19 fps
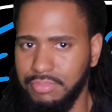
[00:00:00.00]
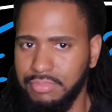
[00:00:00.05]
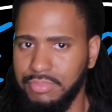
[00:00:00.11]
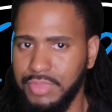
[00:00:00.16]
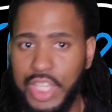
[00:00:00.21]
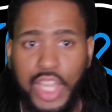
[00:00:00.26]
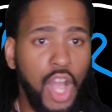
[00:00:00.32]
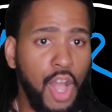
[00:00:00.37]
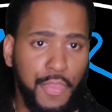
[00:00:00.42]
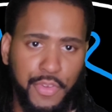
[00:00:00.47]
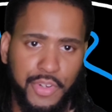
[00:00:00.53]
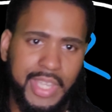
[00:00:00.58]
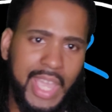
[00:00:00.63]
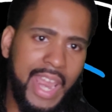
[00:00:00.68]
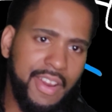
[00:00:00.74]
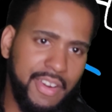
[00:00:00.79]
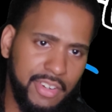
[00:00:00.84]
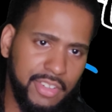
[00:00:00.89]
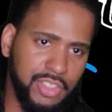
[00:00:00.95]
the other
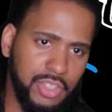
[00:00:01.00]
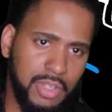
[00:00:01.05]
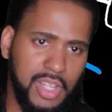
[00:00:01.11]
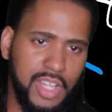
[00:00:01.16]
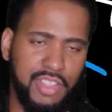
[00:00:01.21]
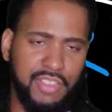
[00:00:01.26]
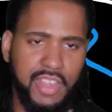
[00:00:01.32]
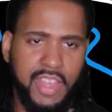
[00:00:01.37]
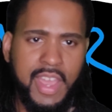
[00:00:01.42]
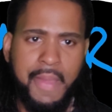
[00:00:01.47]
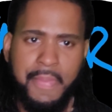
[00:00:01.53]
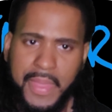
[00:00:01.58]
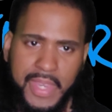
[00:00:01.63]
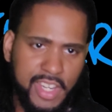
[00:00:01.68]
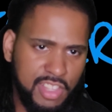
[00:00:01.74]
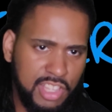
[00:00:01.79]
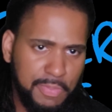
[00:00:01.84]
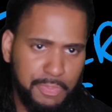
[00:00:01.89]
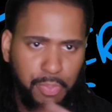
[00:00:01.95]
character, because they
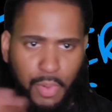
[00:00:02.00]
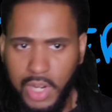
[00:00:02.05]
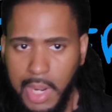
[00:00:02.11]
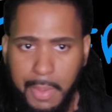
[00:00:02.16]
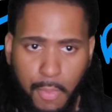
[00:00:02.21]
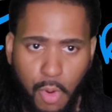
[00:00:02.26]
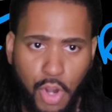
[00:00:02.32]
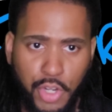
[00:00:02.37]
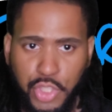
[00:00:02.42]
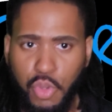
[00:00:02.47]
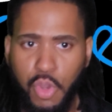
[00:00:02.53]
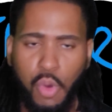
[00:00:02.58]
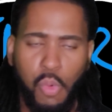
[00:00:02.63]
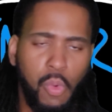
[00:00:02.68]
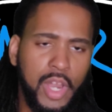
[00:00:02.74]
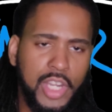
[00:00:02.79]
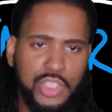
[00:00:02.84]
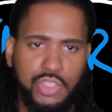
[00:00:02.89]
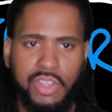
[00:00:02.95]
just sprung them on you and
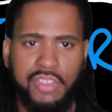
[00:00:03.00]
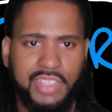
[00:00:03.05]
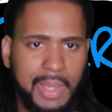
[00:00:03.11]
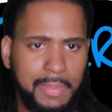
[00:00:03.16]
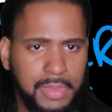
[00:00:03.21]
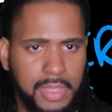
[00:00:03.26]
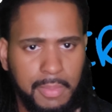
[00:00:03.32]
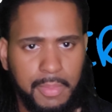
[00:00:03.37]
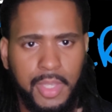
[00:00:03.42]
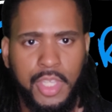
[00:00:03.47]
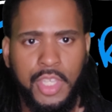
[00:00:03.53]
wanted you to accept them.